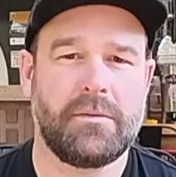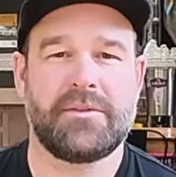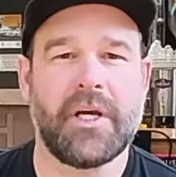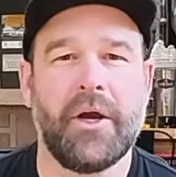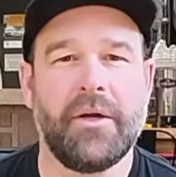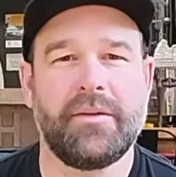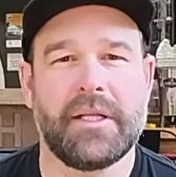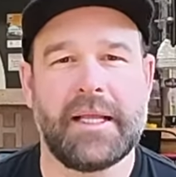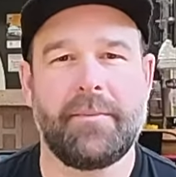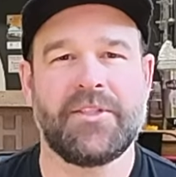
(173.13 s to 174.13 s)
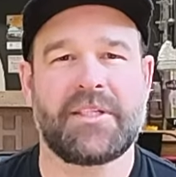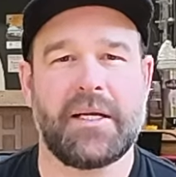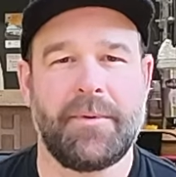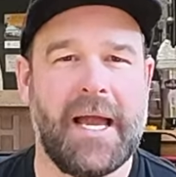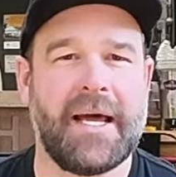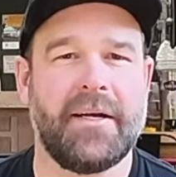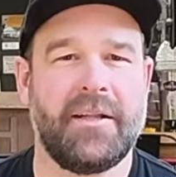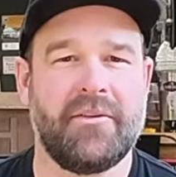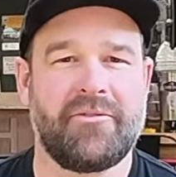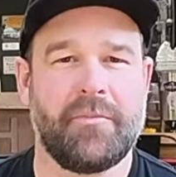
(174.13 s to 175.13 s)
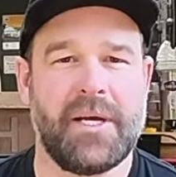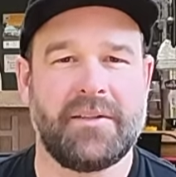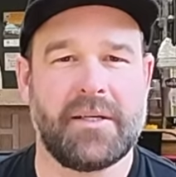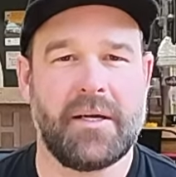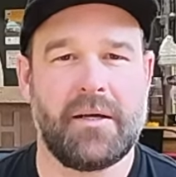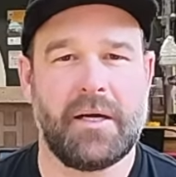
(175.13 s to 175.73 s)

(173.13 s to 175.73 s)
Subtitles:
So the lemon's going to be added in the fermenter